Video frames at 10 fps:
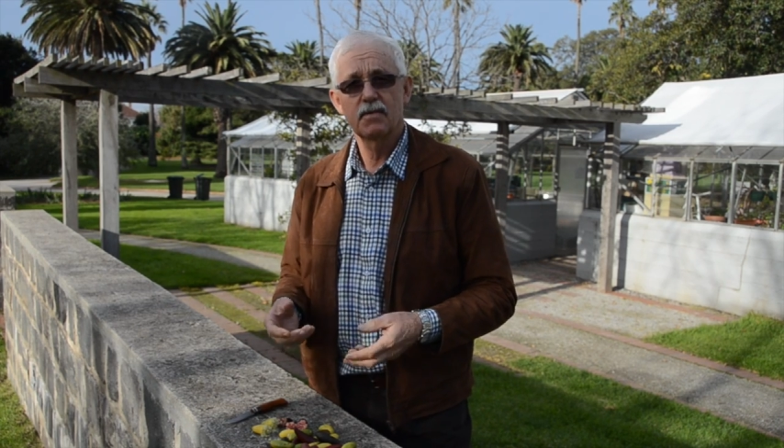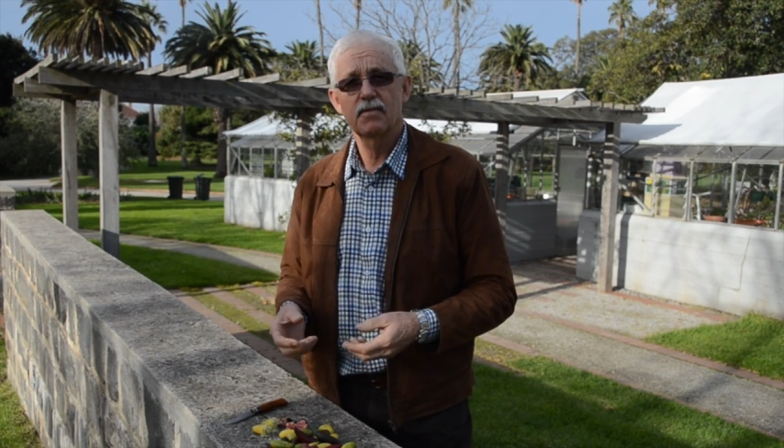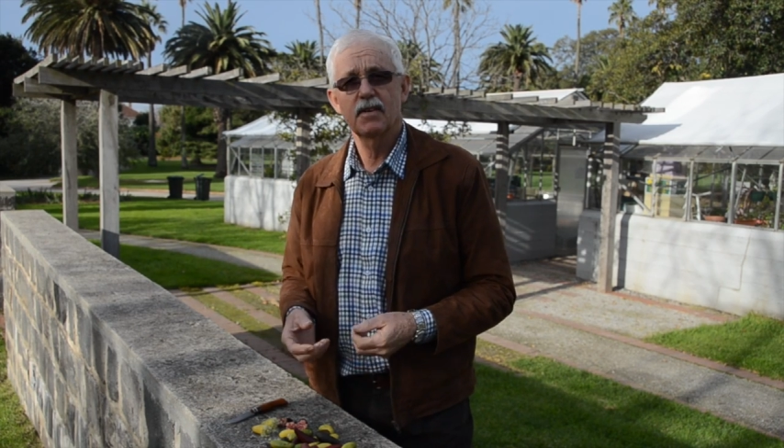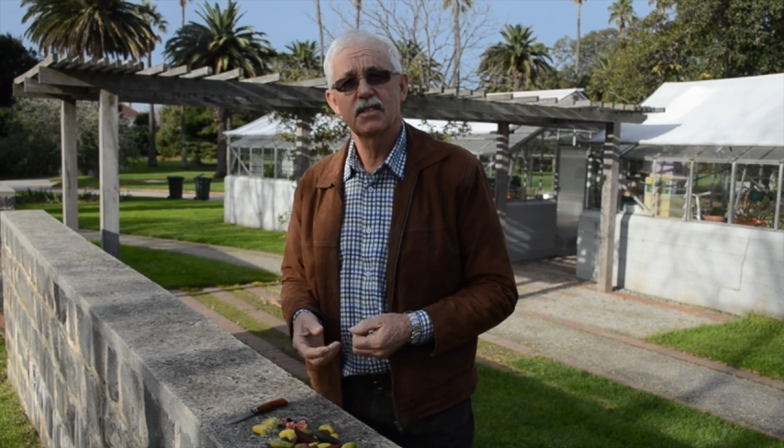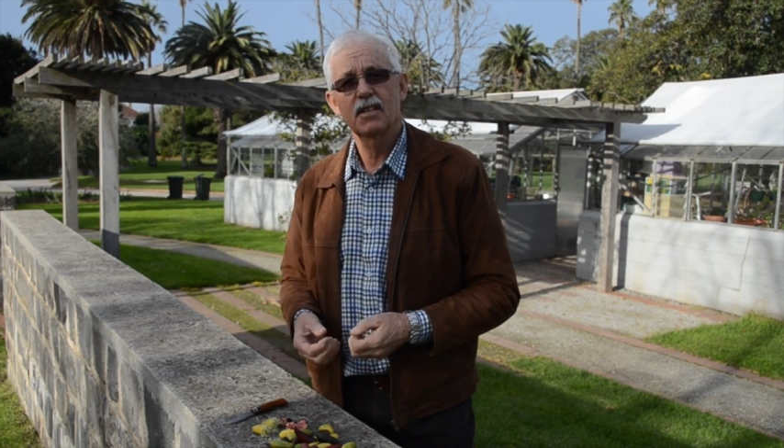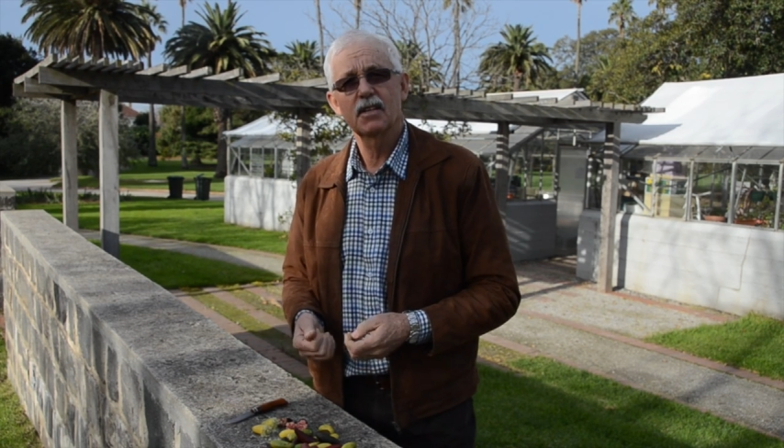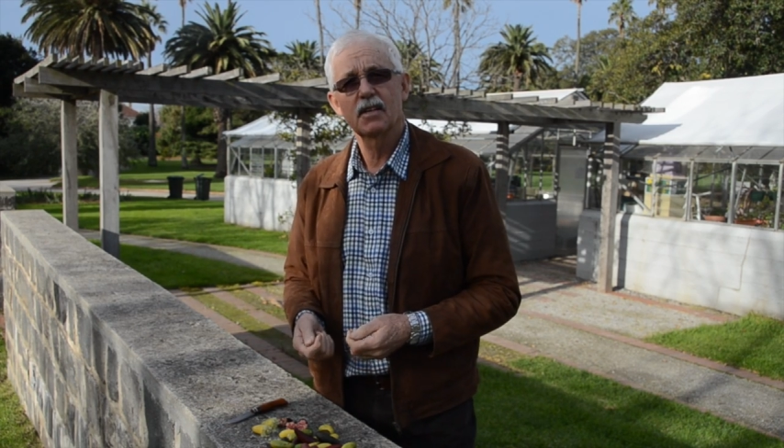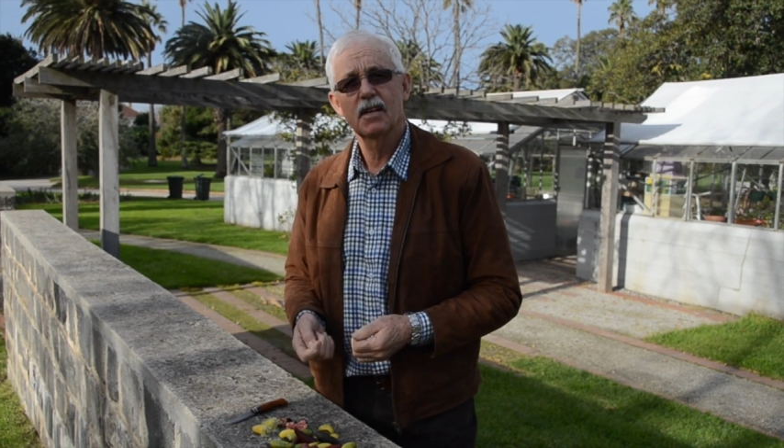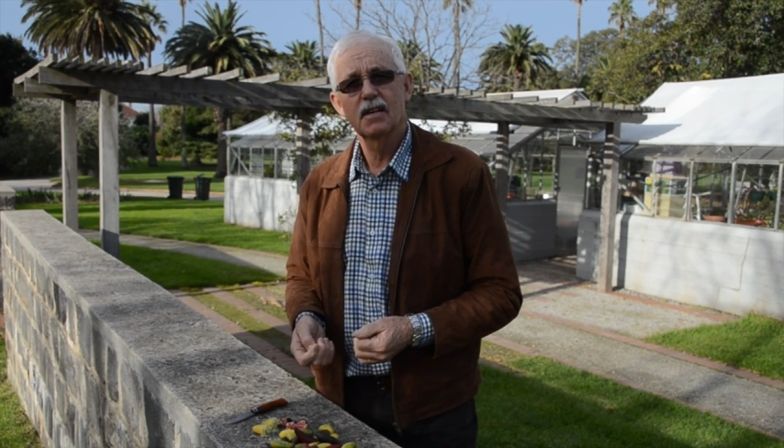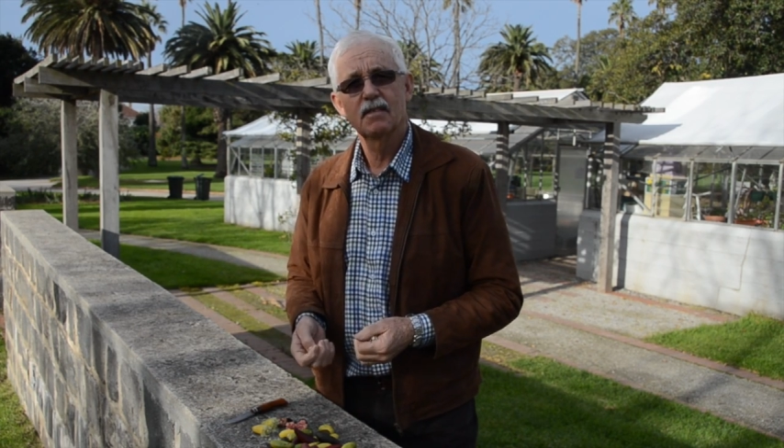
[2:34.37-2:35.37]

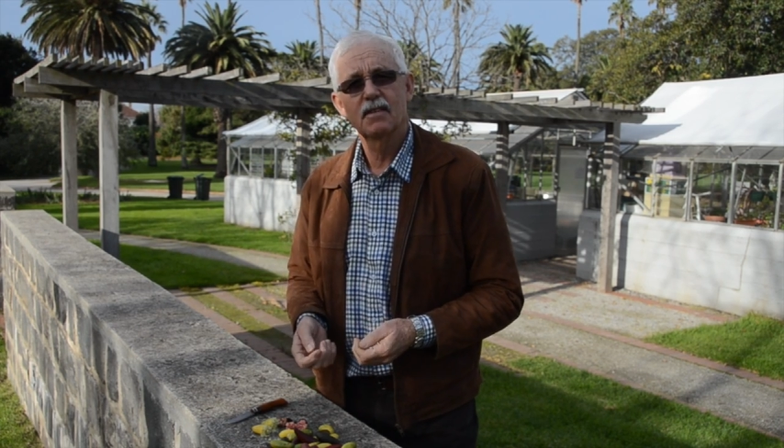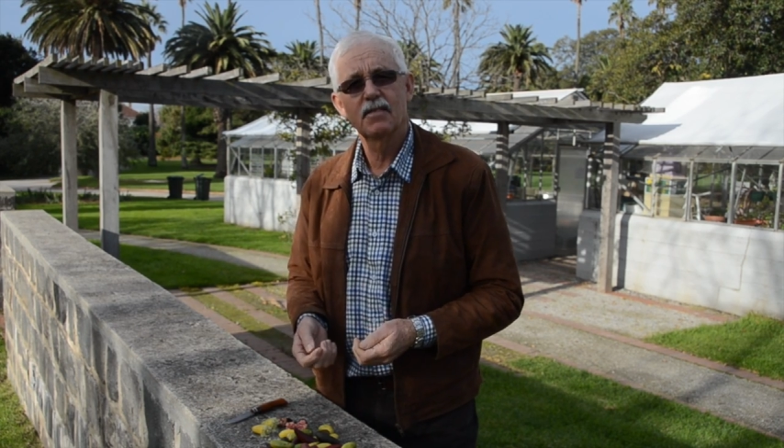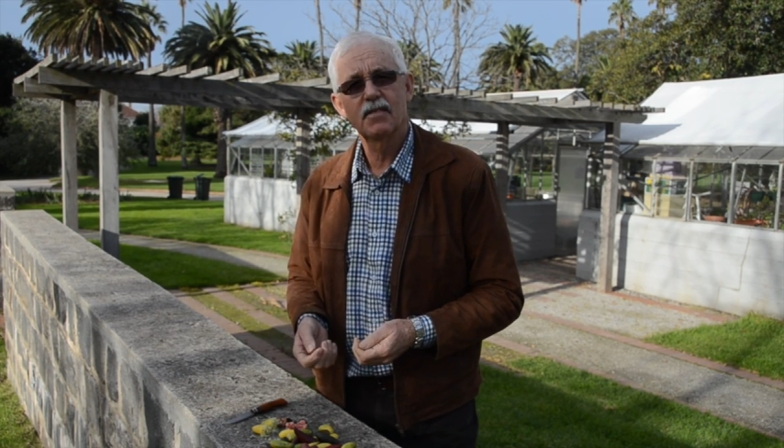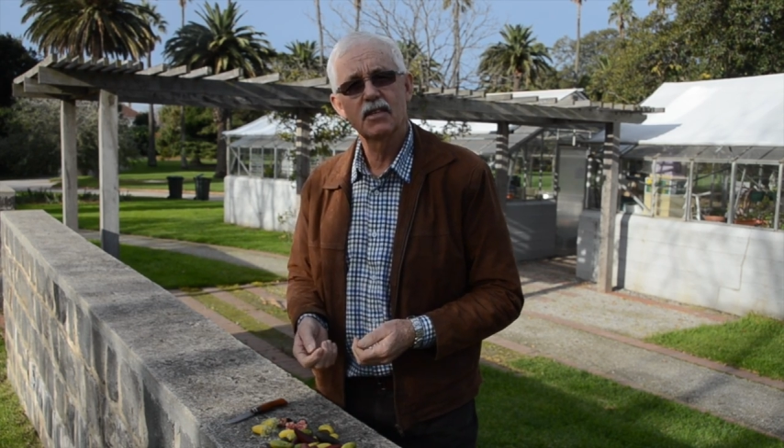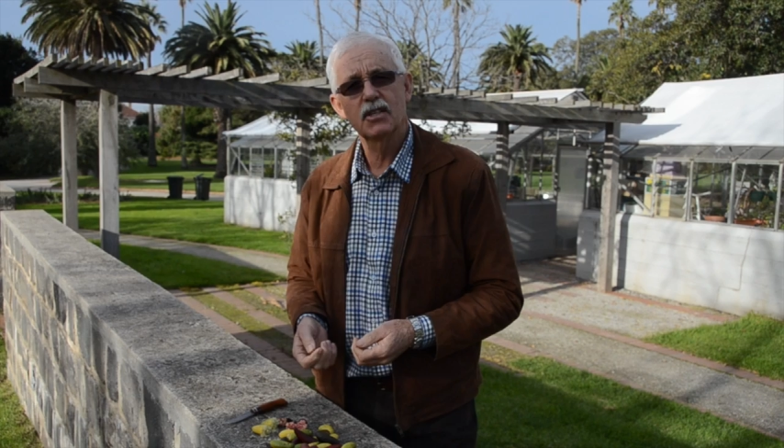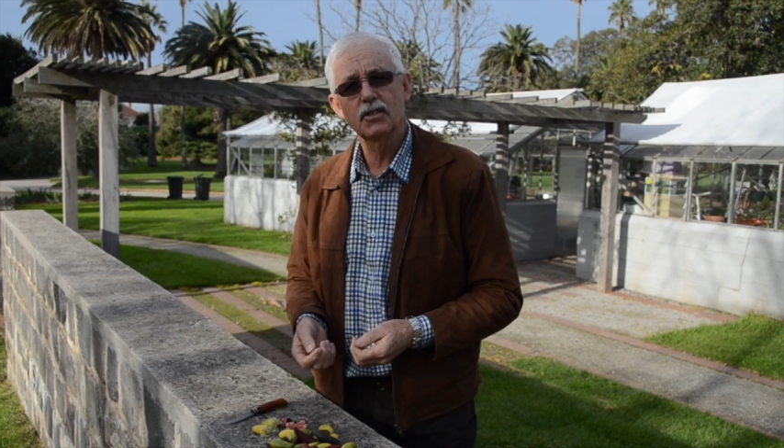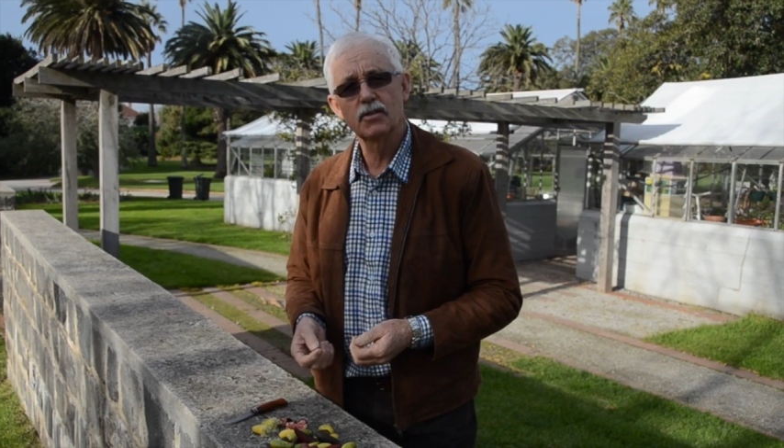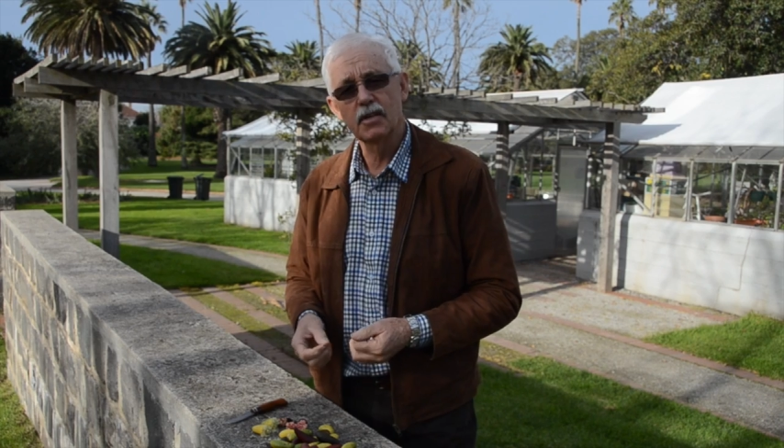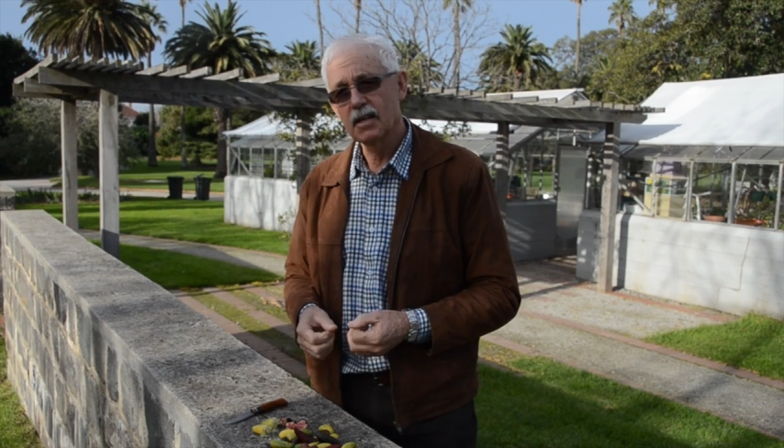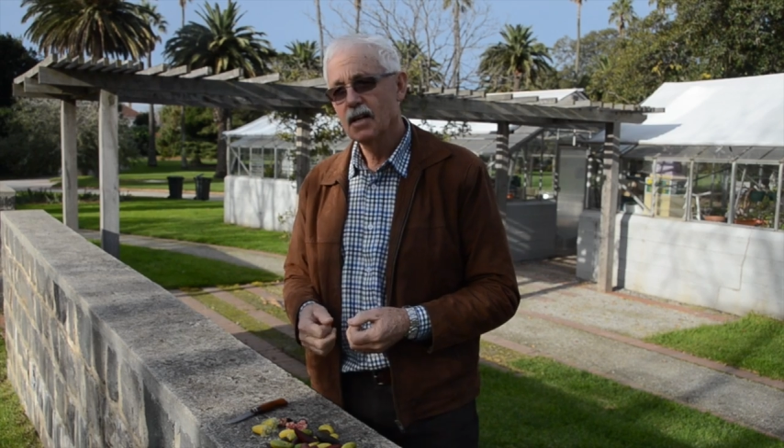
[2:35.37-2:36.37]
refreshing
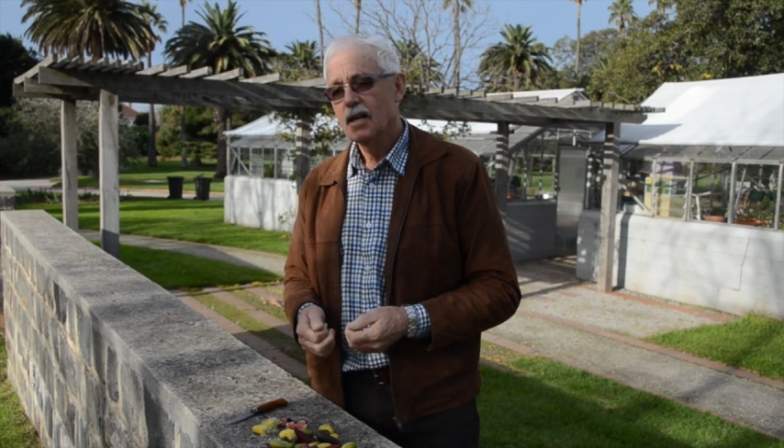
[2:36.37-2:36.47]
drink.